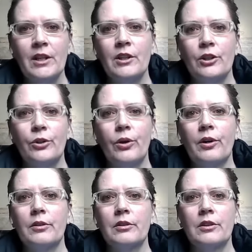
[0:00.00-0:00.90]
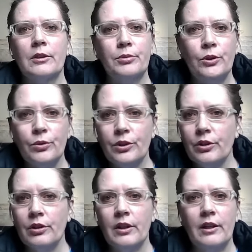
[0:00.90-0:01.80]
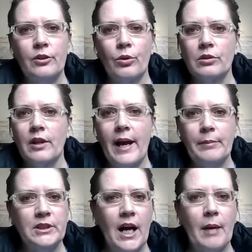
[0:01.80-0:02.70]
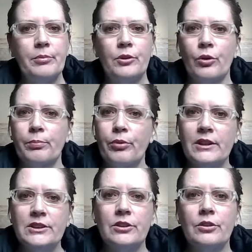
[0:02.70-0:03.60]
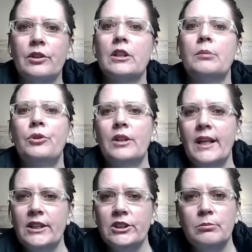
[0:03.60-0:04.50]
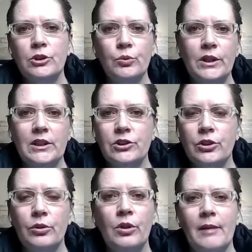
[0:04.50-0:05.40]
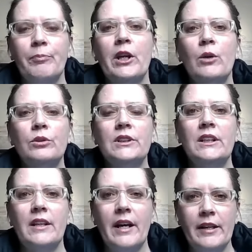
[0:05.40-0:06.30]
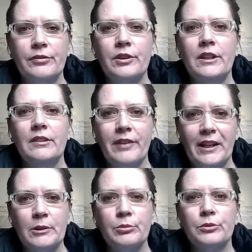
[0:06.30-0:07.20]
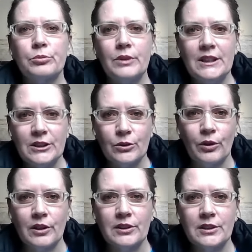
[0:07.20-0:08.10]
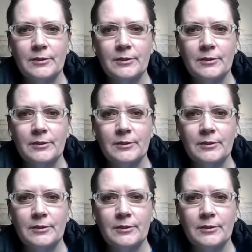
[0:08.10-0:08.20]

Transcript: Your computer, your laptop, your printer, the communication between the two, it will need every available resource